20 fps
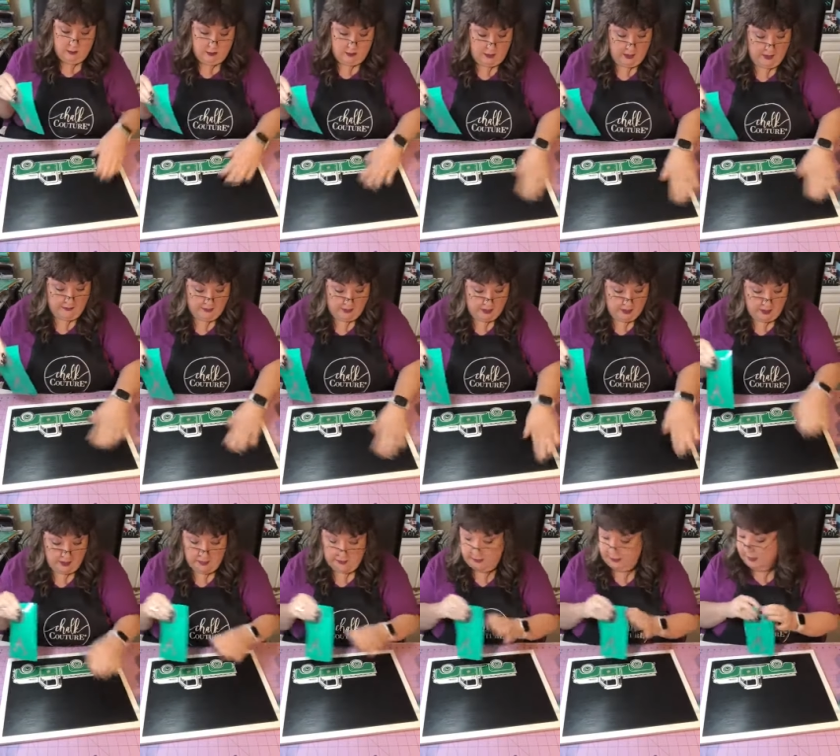I haven't
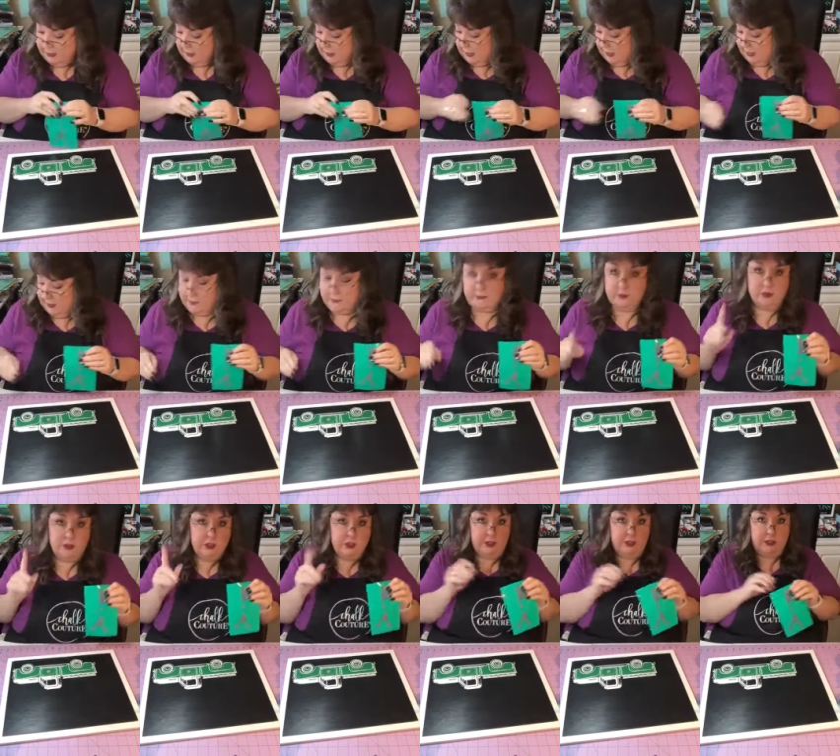gotten that yet,
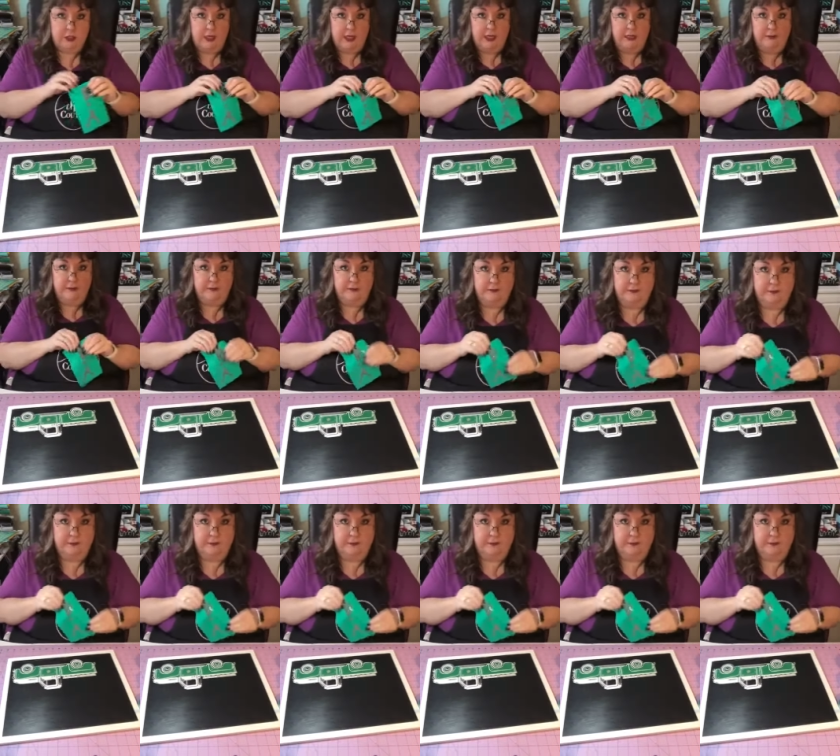just yet.